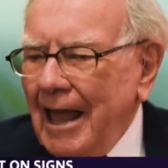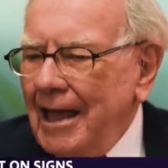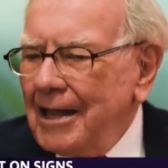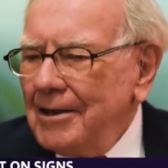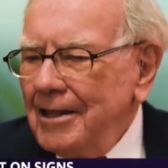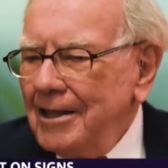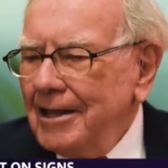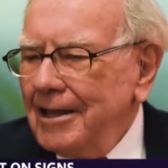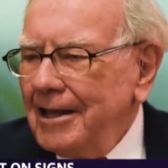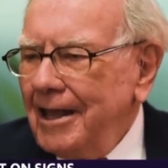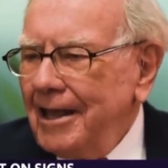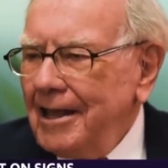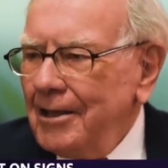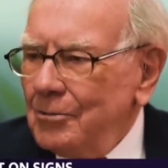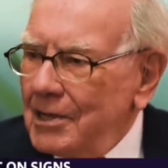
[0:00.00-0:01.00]
And
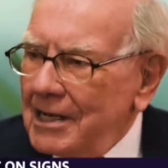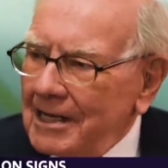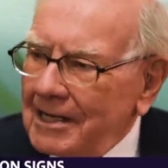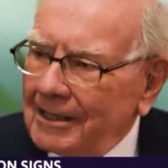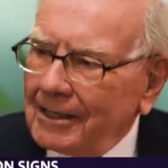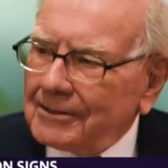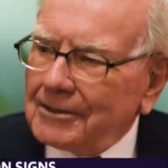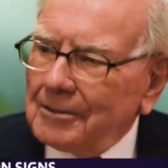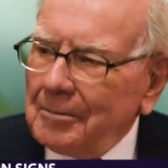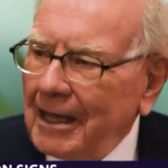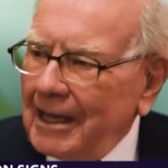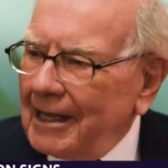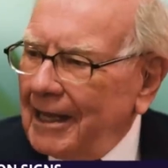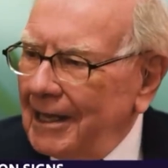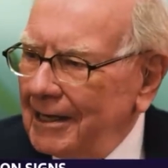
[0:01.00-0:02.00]
it really doesn't
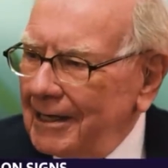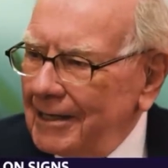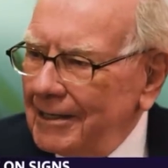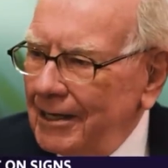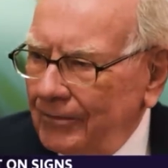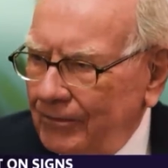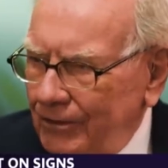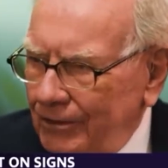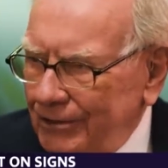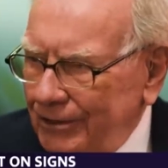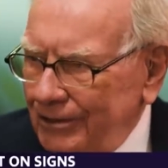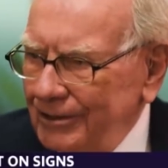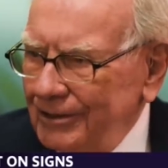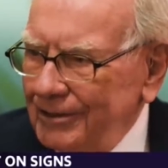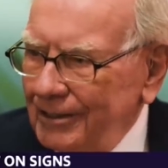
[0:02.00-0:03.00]
make any
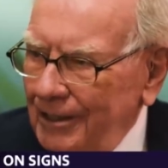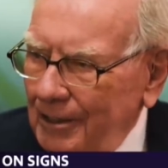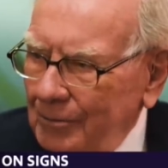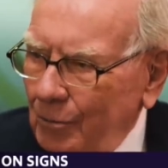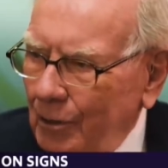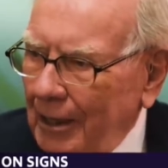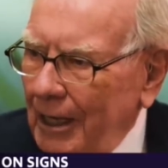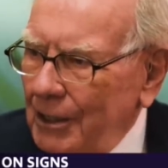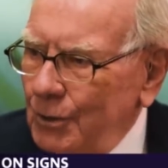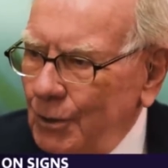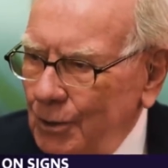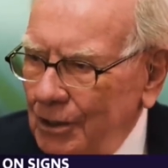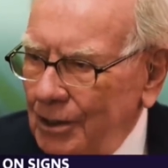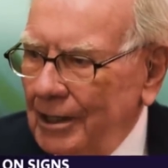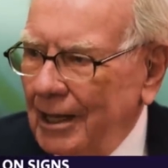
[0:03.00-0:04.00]
difference in what I
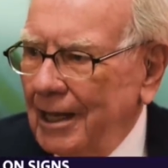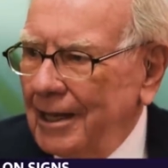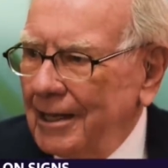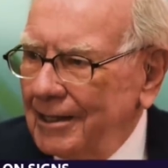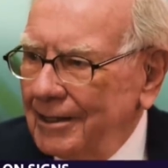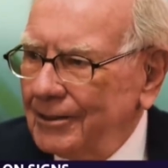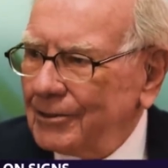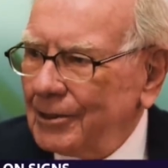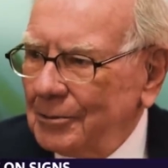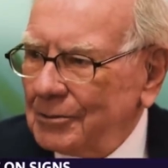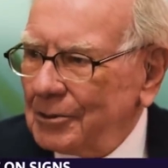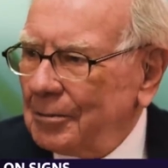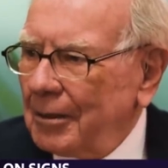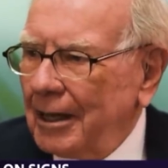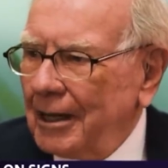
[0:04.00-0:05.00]
do today in
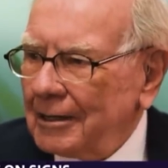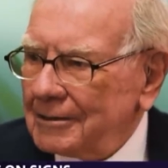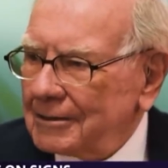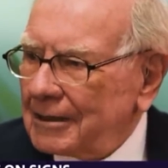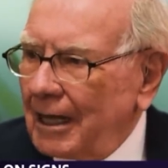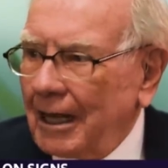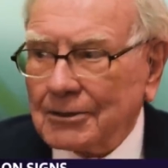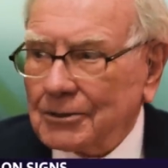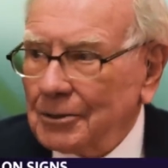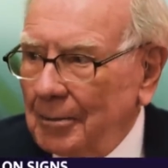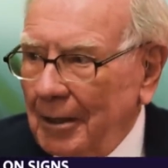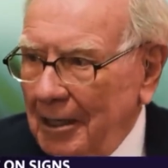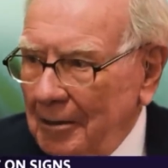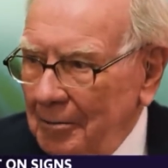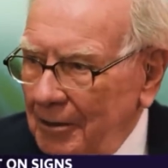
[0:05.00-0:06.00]
terms of buying stocks or
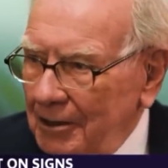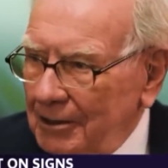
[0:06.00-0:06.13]
buying